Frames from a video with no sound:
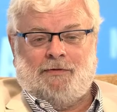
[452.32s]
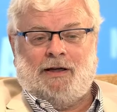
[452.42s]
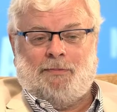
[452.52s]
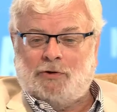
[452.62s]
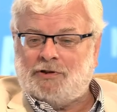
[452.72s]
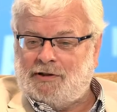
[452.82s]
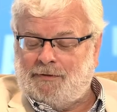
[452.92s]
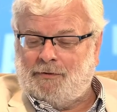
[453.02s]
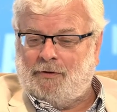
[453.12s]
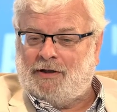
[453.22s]
very
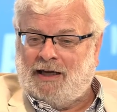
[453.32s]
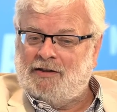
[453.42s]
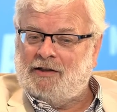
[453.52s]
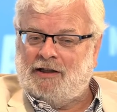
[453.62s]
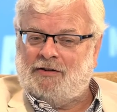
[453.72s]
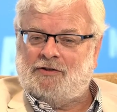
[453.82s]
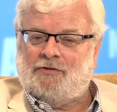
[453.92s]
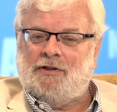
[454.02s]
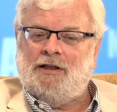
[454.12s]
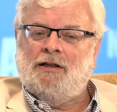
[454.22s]
positive on the Indian
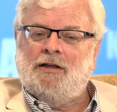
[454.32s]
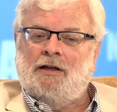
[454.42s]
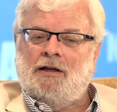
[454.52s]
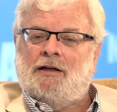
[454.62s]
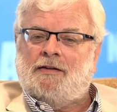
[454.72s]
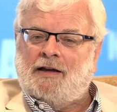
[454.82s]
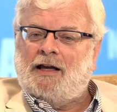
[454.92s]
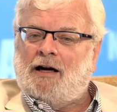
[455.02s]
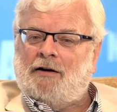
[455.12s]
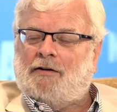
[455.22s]
industry,
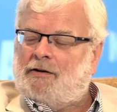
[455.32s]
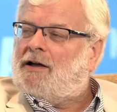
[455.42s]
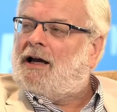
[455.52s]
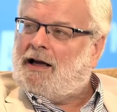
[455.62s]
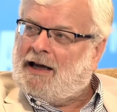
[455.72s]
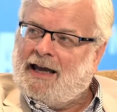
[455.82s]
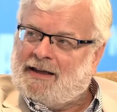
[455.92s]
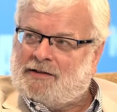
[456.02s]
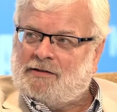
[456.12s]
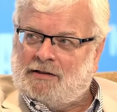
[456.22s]
they are
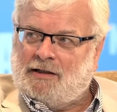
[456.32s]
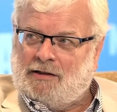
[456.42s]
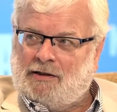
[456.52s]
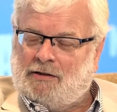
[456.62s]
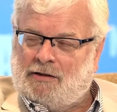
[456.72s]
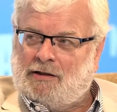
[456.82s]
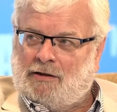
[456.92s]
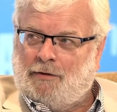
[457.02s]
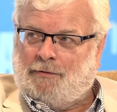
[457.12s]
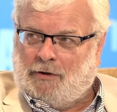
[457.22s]
ahead
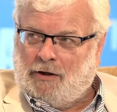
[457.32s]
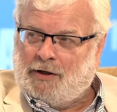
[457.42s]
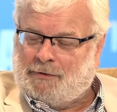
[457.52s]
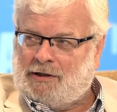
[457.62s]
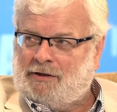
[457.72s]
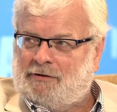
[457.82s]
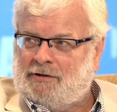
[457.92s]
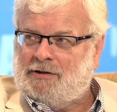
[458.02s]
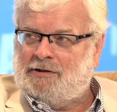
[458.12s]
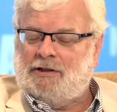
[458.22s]
of a lot of
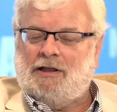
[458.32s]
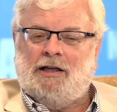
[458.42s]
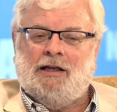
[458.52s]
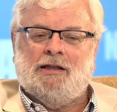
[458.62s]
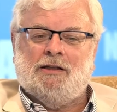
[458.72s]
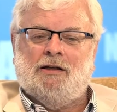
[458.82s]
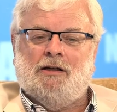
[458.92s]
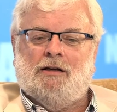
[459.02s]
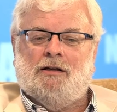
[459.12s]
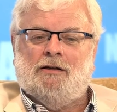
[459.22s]
countries in
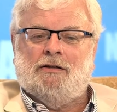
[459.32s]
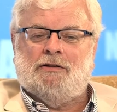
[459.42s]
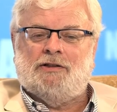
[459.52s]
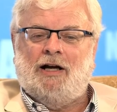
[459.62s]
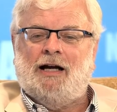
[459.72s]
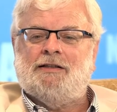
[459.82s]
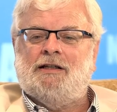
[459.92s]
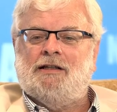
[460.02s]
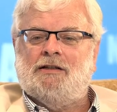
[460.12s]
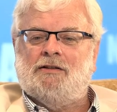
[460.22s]

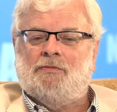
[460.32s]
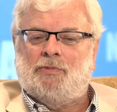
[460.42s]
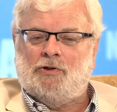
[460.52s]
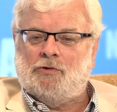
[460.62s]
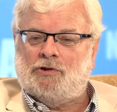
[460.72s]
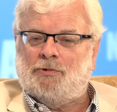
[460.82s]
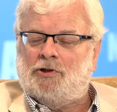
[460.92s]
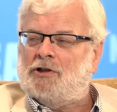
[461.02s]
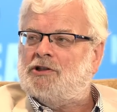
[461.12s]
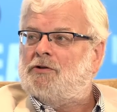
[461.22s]
starting
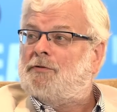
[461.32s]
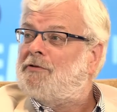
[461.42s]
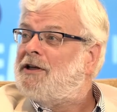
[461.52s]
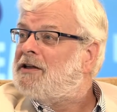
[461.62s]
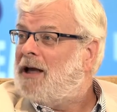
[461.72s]
production of green